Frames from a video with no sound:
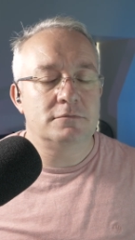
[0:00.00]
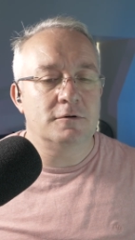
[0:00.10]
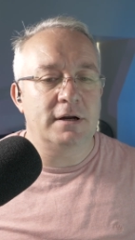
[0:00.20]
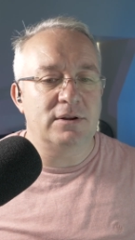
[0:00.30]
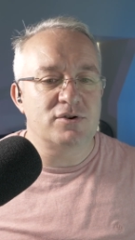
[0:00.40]

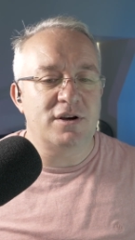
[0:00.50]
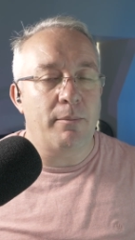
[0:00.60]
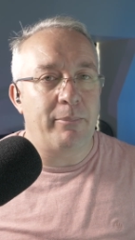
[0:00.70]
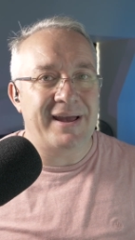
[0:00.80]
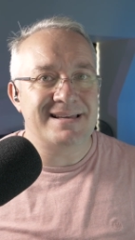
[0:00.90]
Right, those are
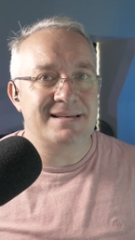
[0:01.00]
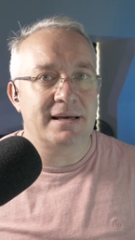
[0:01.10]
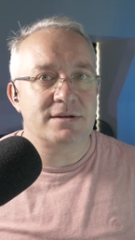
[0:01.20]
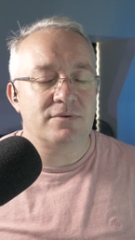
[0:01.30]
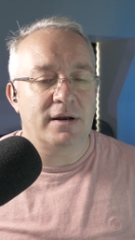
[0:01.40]
your
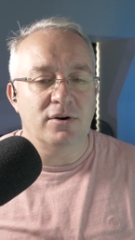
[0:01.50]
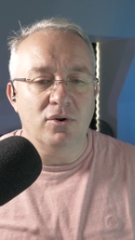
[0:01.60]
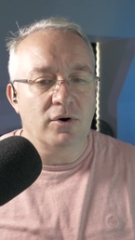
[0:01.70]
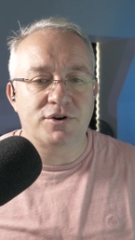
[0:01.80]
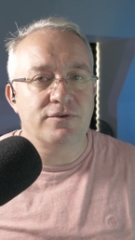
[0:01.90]
basics, right? No
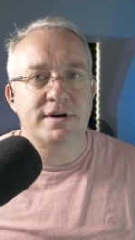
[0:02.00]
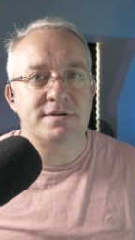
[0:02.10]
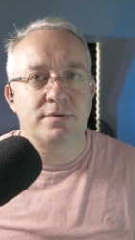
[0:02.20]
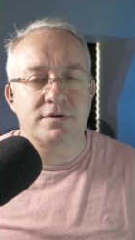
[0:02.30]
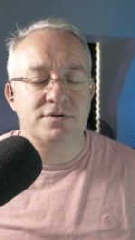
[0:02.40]

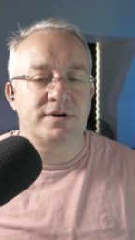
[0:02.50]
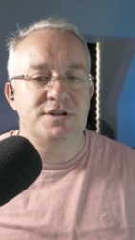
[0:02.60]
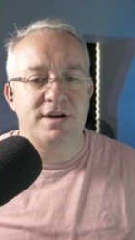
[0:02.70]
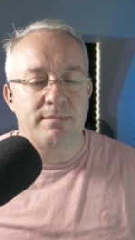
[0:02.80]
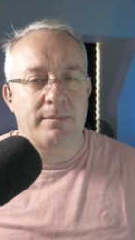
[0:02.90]
luxuries. We're not
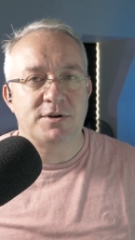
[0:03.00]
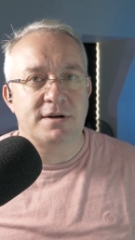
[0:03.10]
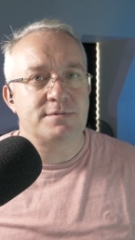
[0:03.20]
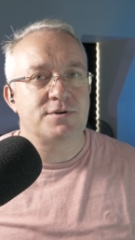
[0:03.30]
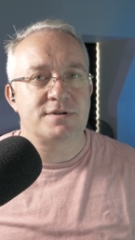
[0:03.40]
talking gym
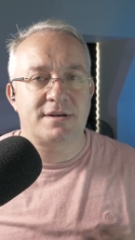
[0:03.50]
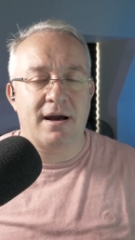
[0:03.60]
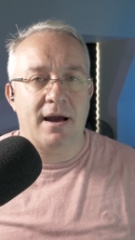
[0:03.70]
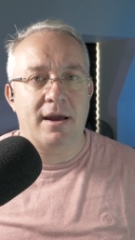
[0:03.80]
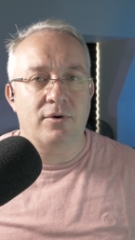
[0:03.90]
memberships or
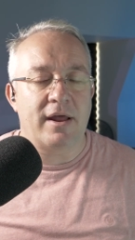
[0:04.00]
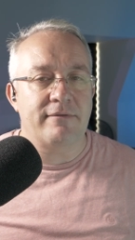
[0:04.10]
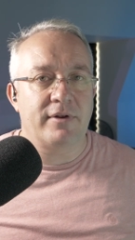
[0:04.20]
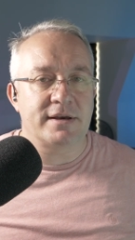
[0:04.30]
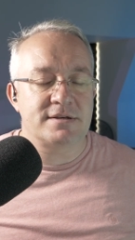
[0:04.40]
Sky or
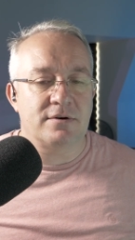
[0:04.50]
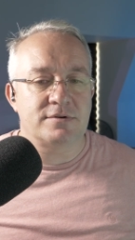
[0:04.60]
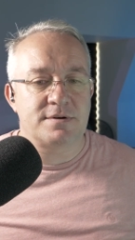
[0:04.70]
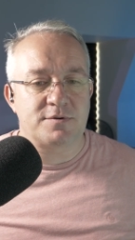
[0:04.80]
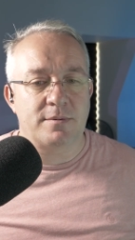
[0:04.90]
Netflix or
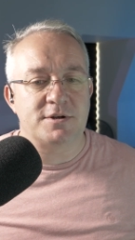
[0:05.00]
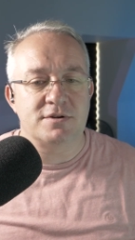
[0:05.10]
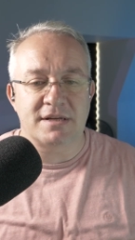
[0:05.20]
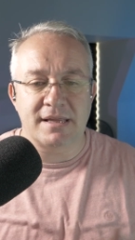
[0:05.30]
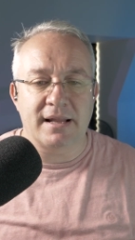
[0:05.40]

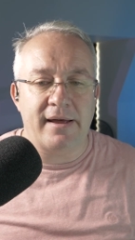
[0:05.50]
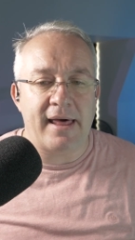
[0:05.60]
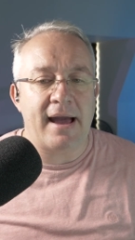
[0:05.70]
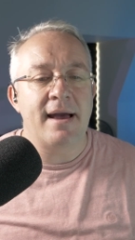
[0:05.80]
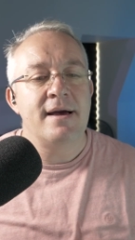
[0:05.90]
subscriptions, anything like
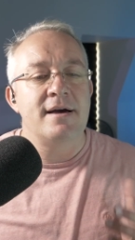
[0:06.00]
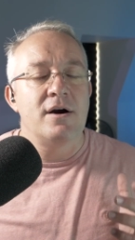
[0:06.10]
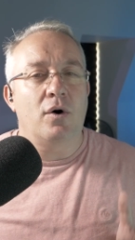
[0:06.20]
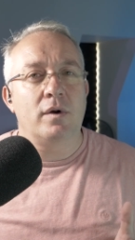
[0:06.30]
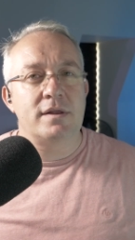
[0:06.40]
that.
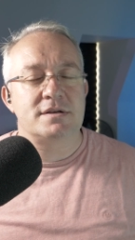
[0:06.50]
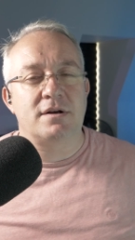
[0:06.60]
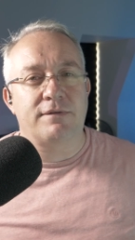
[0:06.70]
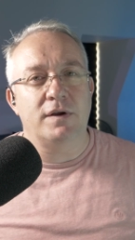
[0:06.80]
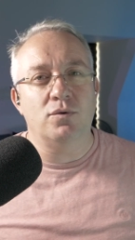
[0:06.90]
Only the
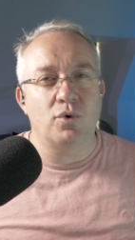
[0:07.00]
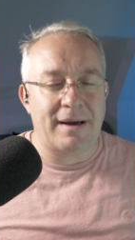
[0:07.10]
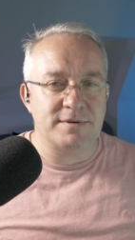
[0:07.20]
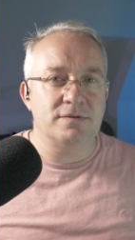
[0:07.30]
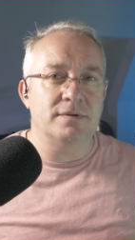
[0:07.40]
stuff that you would
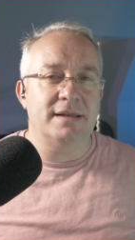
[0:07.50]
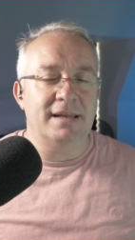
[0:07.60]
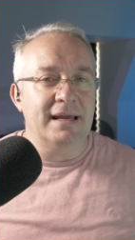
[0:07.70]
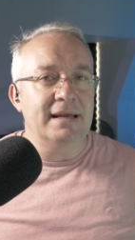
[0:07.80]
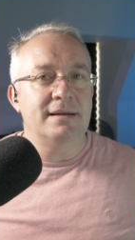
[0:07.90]
absolutely
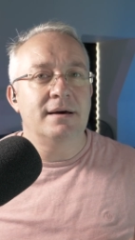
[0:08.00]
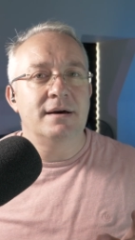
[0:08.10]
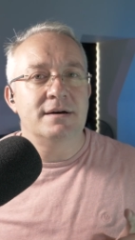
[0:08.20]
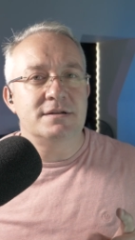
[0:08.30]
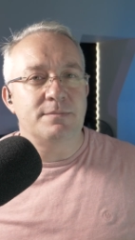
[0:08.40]
need
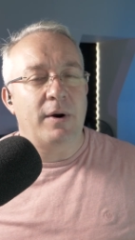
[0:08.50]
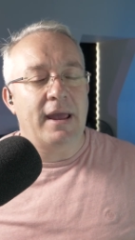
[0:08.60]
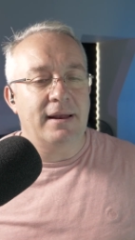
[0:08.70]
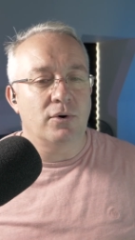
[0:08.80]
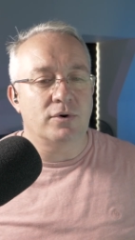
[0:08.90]
to
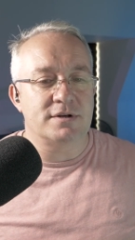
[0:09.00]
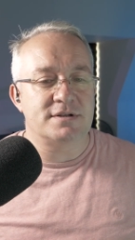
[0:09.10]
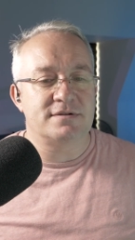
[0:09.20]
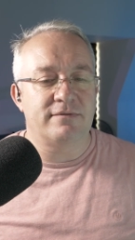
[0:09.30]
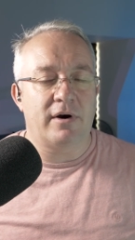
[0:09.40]
pay in order to
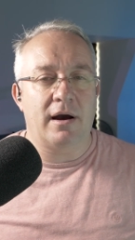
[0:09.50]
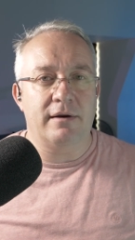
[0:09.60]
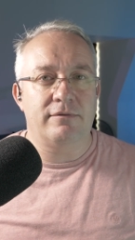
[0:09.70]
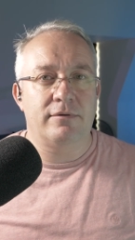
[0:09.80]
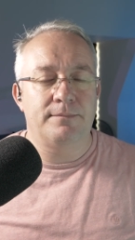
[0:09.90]

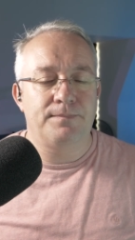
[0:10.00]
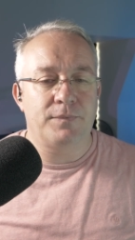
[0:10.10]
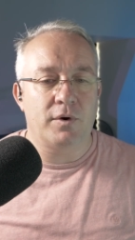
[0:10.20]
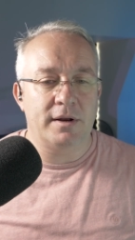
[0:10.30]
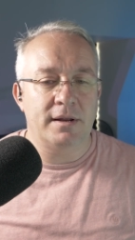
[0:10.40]
survive,
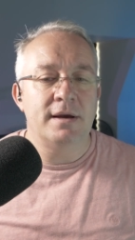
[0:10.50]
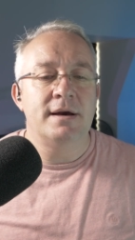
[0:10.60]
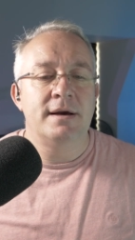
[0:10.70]
right?